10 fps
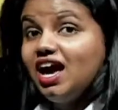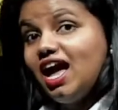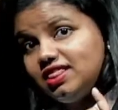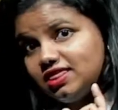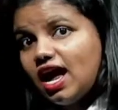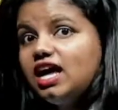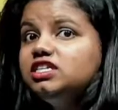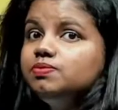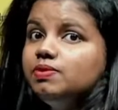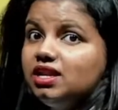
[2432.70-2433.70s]
and
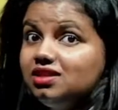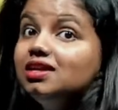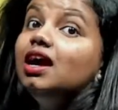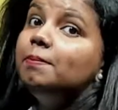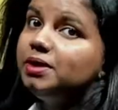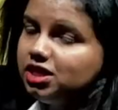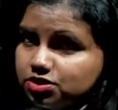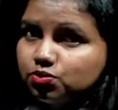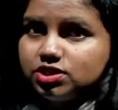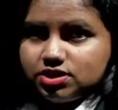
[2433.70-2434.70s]
that's when the gametes
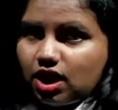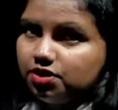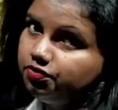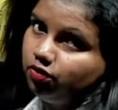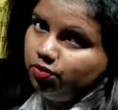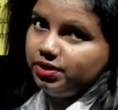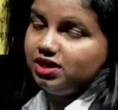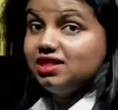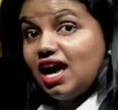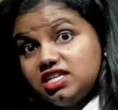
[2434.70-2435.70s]
would start forming.
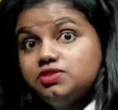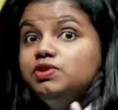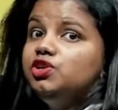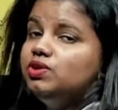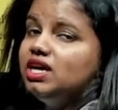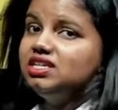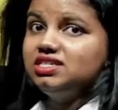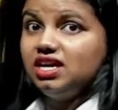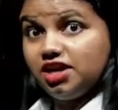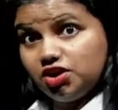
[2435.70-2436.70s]
That's when you can
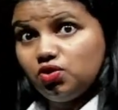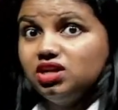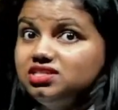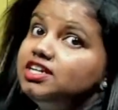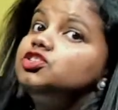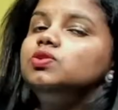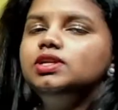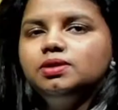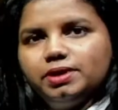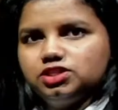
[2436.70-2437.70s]
say you are sexually
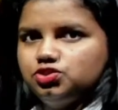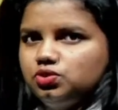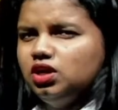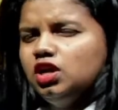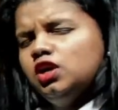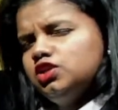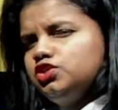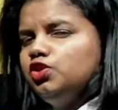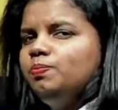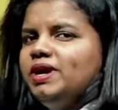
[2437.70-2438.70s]
mature. So
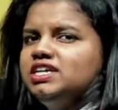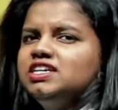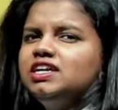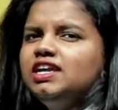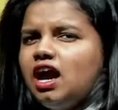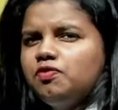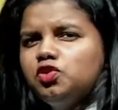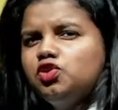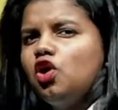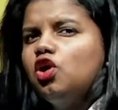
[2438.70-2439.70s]
you basically have to
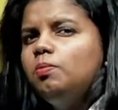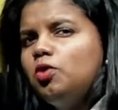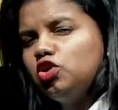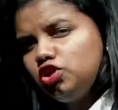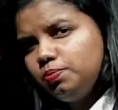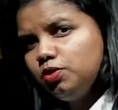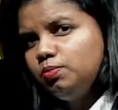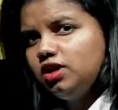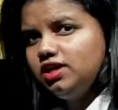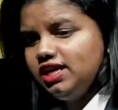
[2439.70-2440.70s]
talk about the
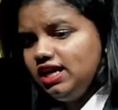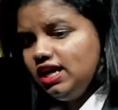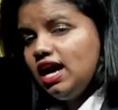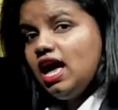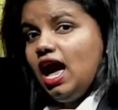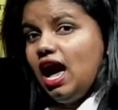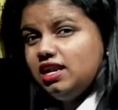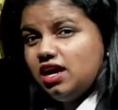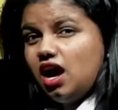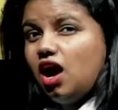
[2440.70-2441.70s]
puberty and
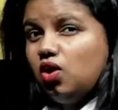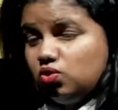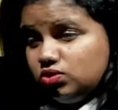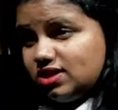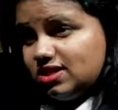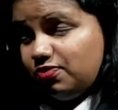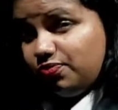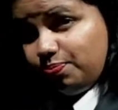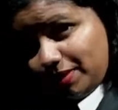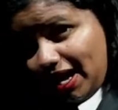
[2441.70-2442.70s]
how the
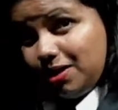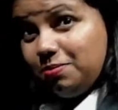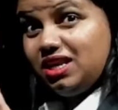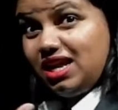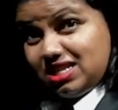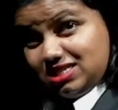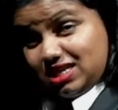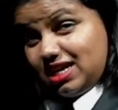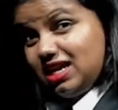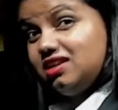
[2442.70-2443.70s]
primary and
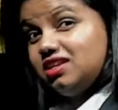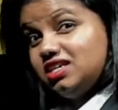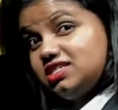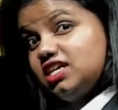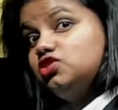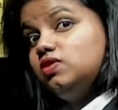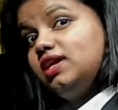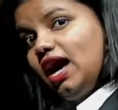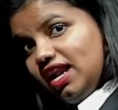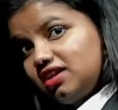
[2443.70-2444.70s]
secondary sexual
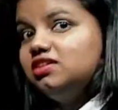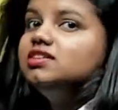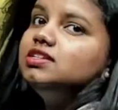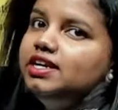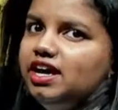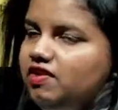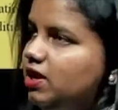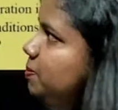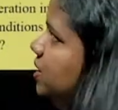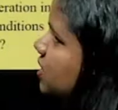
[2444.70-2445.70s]
characters are
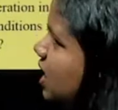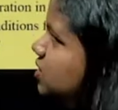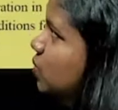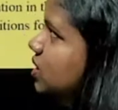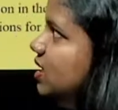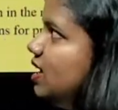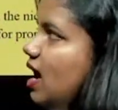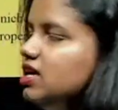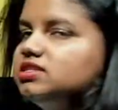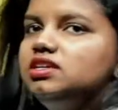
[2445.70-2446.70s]
developing. That's what they're
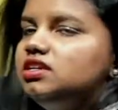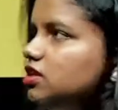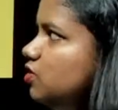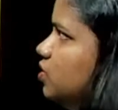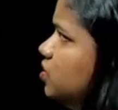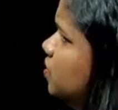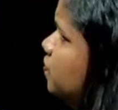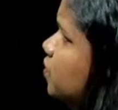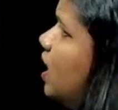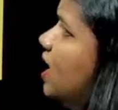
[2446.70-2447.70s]
asking in the question. If
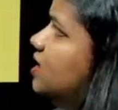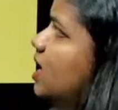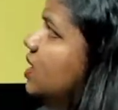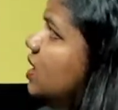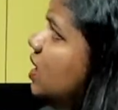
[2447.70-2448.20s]
you write that,